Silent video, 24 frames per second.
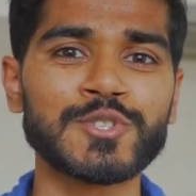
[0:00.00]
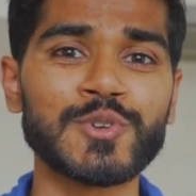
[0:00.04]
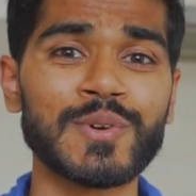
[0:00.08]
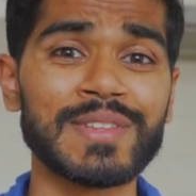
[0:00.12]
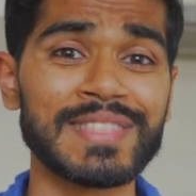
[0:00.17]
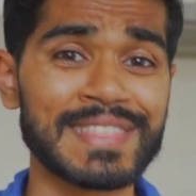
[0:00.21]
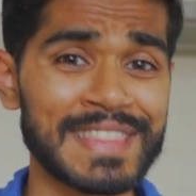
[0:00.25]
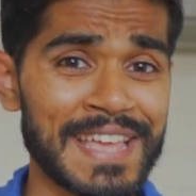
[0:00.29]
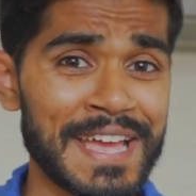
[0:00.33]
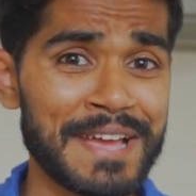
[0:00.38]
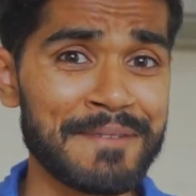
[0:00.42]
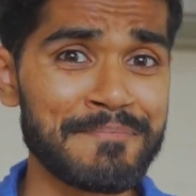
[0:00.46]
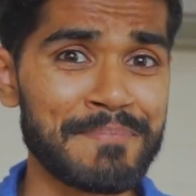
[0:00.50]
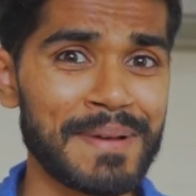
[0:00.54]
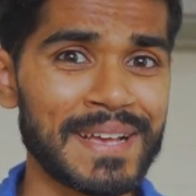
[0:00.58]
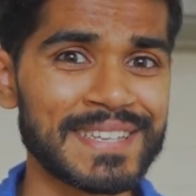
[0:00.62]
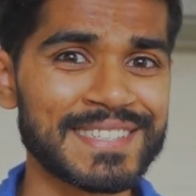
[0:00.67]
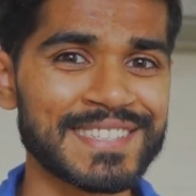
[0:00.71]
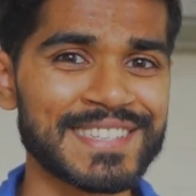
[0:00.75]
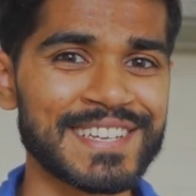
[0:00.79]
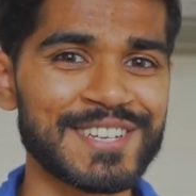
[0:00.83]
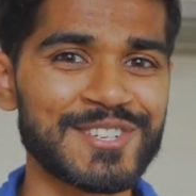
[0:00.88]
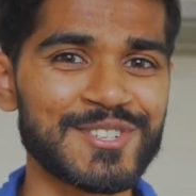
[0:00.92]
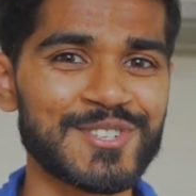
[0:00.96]
So in their
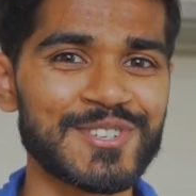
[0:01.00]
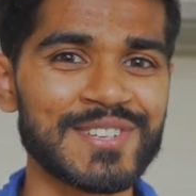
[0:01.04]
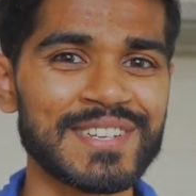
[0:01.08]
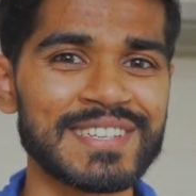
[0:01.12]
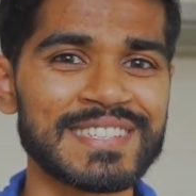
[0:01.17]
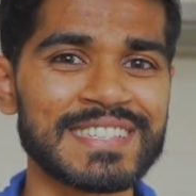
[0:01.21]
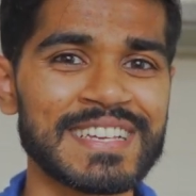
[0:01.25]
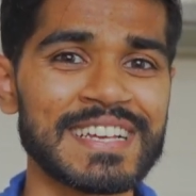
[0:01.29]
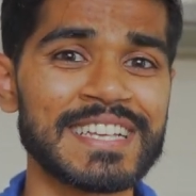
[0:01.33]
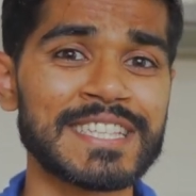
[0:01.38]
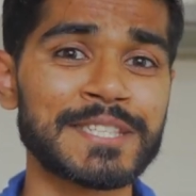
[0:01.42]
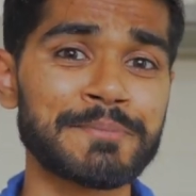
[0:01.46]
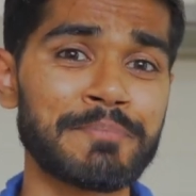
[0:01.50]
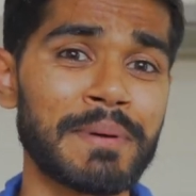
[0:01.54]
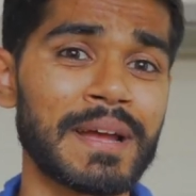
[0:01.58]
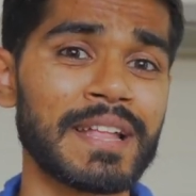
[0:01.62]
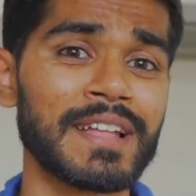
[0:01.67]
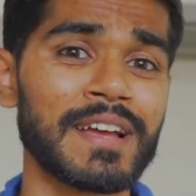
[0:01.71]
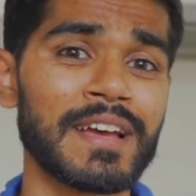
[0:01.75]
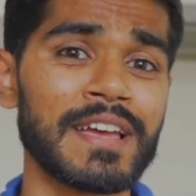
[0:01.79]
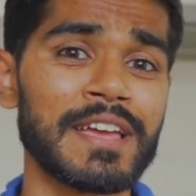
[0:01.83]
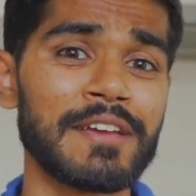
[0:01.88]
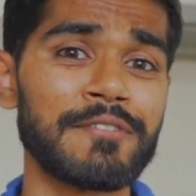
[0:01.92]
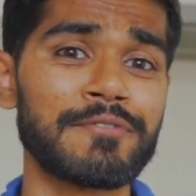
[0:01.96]
best interest, it's
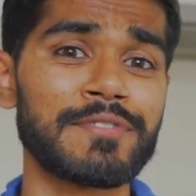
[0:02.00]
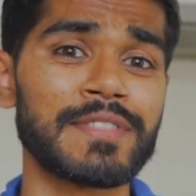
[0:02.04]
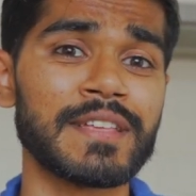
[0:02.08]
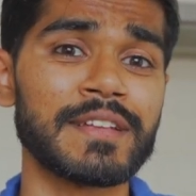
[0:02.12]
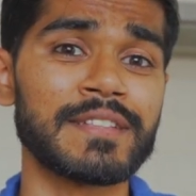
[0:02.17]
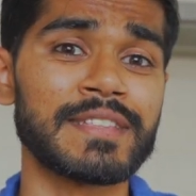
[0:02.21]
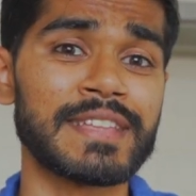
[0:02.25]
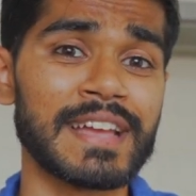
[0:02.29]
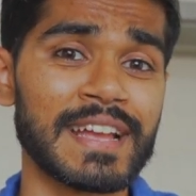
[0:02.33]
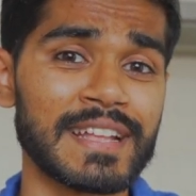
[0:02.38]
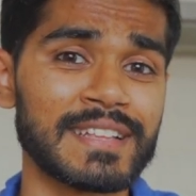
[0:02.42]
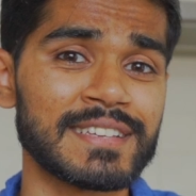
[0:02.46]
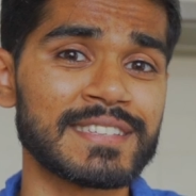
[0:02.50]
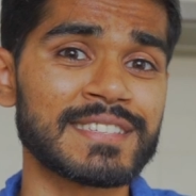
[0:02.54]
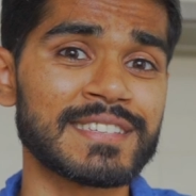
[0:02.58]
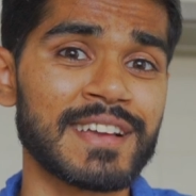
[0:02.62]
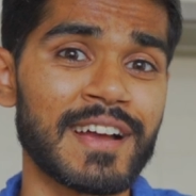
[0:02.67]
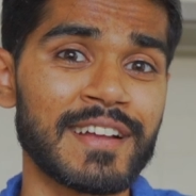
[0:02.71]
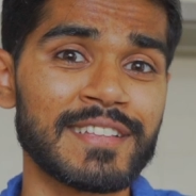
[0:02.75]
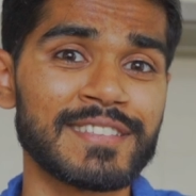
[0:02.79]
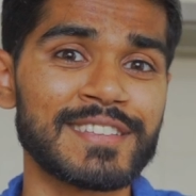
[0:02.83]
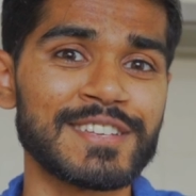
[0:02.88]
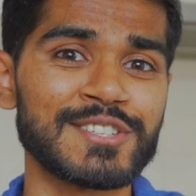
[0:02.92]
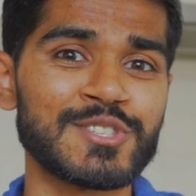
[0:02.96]
better if the data
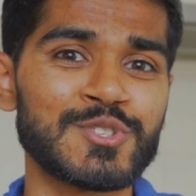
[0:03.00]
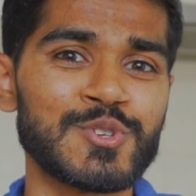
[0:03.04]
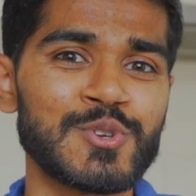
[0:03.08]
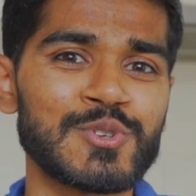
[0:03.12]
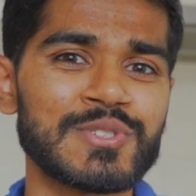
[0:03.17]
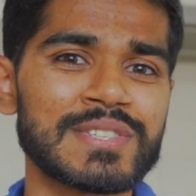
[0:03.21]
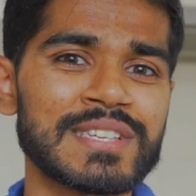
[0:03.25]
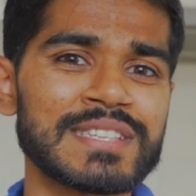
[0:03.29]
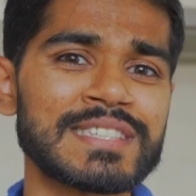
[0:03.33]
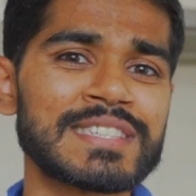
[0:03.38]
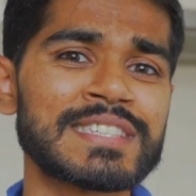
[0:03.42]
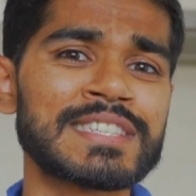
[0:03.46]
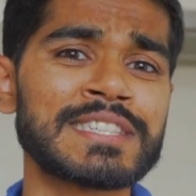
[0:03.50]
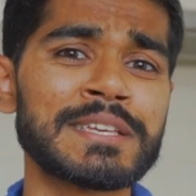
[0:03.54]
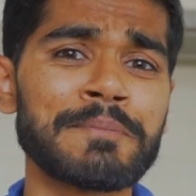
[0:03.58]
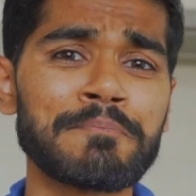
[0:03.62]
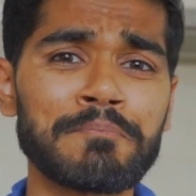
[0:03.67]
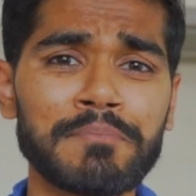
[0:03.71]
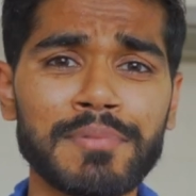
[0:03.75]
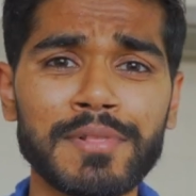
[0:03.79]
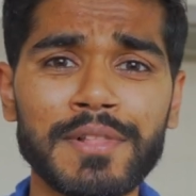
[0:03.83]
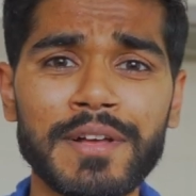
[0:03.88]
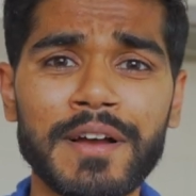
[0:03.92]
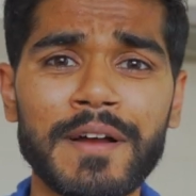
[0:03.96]
scientist uses
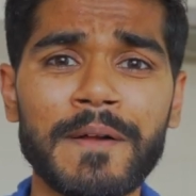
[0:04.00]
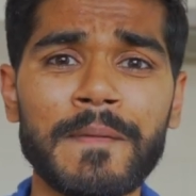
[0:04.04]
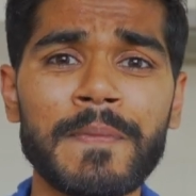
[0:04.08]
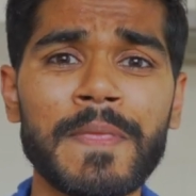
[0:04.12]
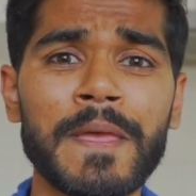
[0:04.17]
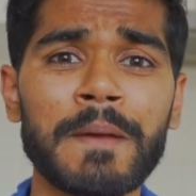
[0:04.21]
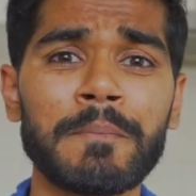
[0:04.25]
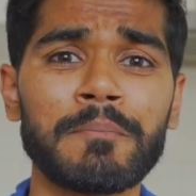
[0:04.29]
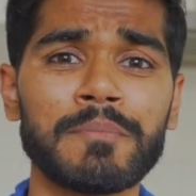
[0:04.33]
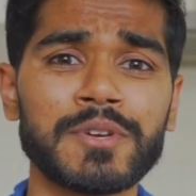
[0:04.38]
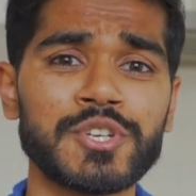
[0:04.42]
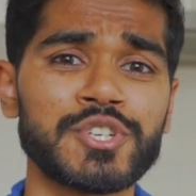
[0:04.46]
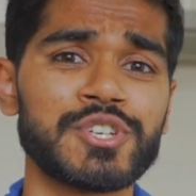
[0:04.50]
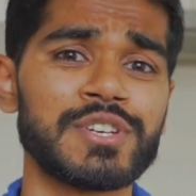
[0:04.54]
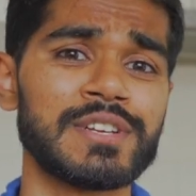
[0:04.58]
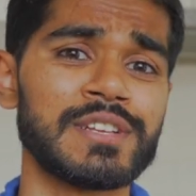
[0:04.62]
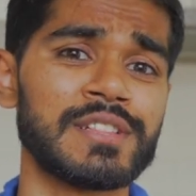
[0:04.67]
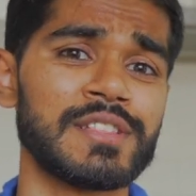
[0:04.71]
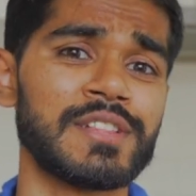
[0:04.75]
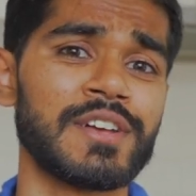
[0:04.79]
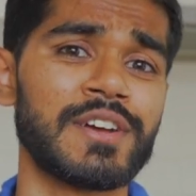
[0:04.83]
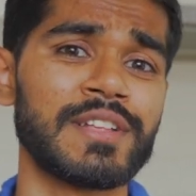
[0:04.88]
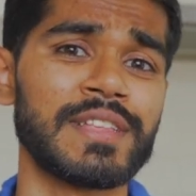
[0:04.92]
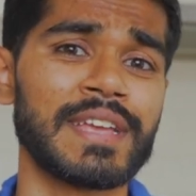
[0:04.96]
simpler
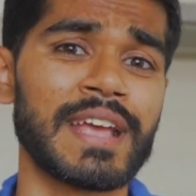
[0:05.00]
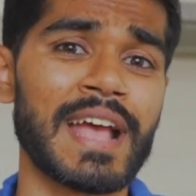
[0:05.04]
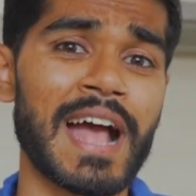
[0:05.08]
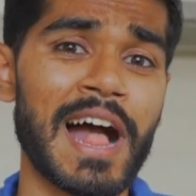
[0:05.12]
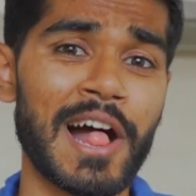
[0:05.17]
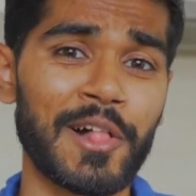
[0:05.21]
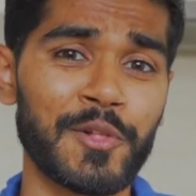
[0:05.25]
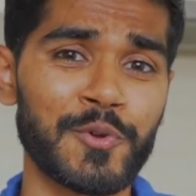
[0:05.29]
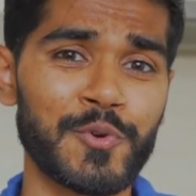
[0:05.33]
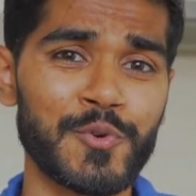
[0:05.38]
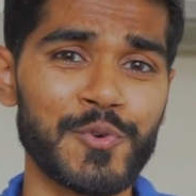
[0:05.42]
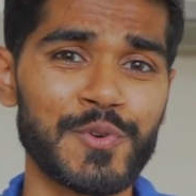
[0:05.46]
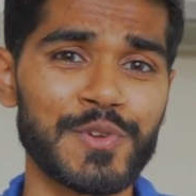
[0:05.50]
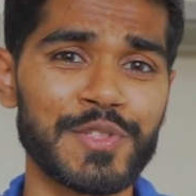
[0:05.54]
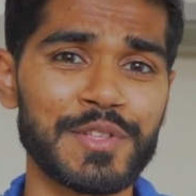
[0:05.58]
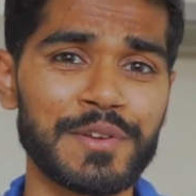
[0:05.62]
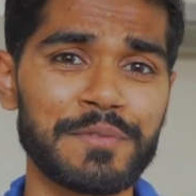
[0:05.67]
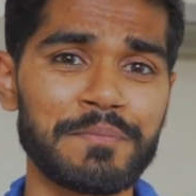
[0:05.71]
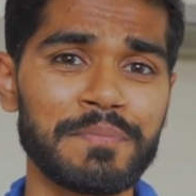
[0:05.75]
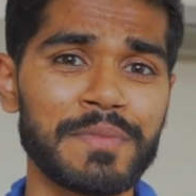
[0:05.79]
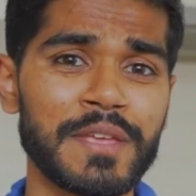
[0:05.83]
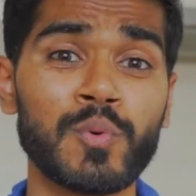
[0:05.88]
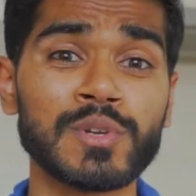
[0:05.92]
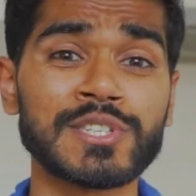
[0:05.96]
machine learning
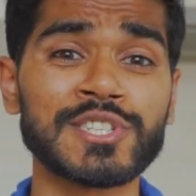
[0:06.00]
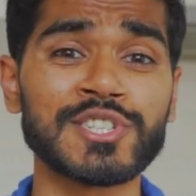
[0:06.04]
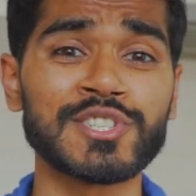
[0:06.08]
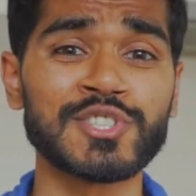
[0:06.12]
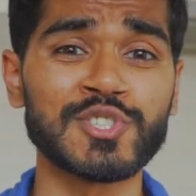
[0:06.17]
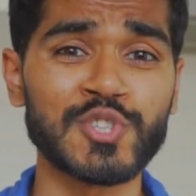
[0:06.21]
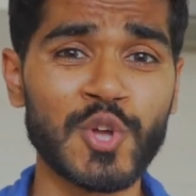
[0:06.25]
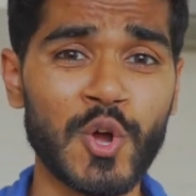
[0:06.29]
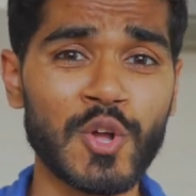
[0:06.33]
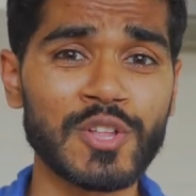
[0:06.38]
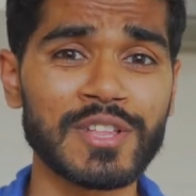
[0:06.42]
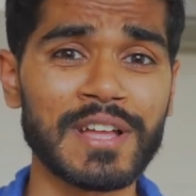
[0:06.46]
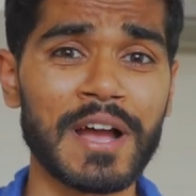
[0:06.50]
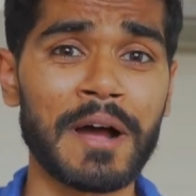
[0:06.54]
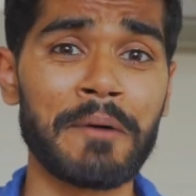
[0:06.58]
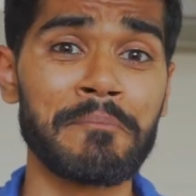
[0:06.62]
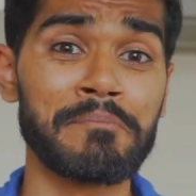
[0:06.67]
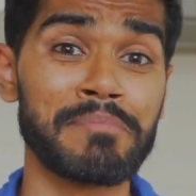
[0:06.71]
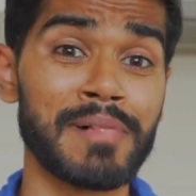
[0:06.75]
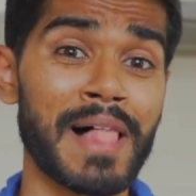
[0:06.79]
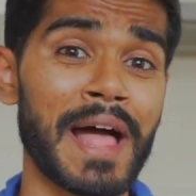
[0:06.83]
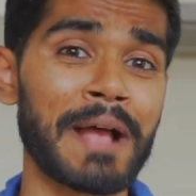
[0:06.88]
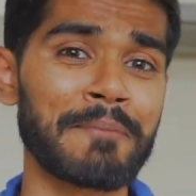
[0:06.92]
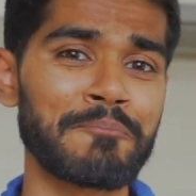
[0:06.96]
algorithm, which is not a
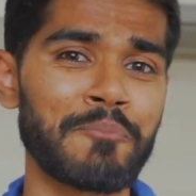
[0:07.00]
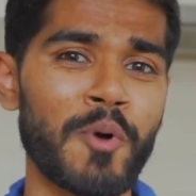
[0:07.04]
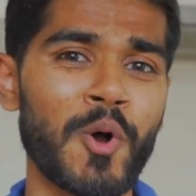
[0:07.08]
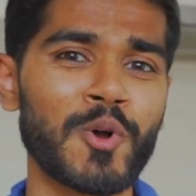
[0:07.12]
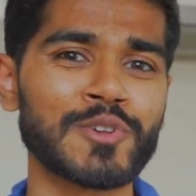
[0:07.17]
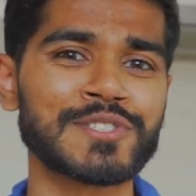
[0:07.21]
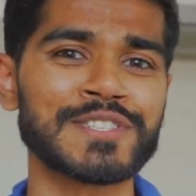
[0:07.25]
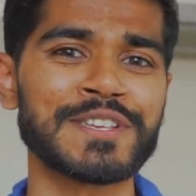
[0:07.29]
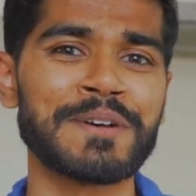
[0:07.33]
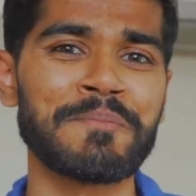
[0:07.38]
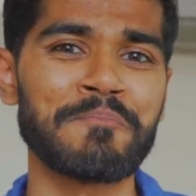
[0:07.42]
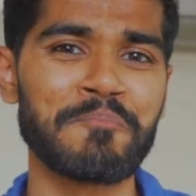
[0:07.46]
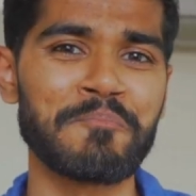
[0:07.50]
black box